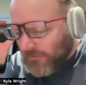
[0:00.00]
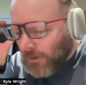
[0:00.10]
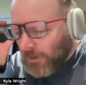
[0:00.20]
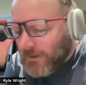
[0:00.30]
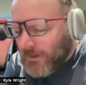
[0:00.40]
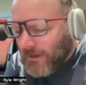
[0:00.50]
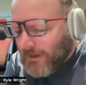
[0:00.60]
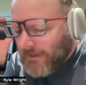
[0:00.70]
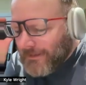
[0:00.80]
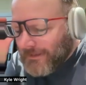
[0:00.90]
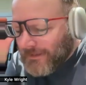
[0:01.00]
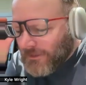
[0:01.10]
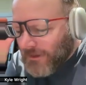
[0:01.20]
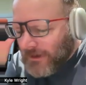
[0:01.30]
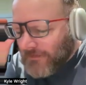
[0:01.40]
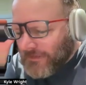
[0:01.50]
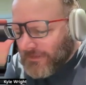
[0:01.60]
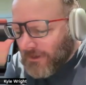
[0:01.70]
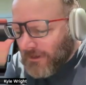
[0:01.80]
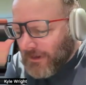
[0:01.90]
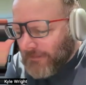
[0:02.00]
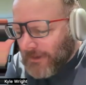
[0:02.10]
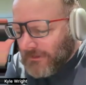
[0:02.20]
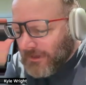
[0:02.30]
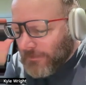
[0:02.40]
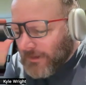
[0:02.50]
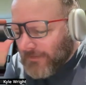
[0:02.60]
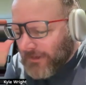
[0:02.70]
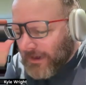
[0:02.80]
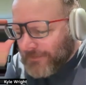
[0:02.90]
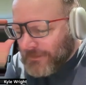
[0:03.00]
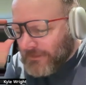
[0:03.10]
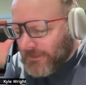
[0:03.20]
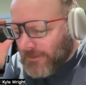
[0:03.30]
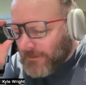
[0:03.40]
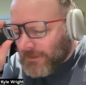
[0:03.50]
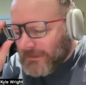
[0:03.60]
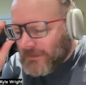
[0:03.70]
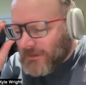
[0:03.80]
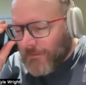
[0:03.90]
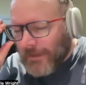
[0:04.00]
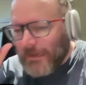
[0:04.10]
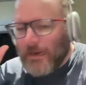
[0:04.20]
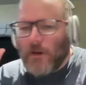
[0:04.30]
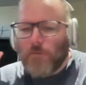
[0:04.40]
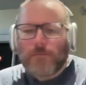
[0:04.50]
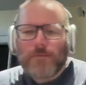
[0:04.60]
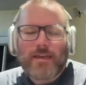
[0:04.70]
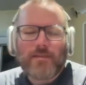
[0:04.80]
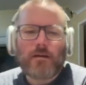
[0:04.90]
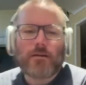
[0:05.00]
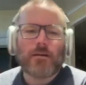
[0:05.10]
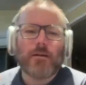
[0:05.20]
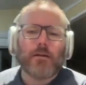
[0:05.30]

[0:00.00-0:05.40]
a rolling. This is a cracker of a song, and much like Whatever, absolutely criminal, it did not make an album either.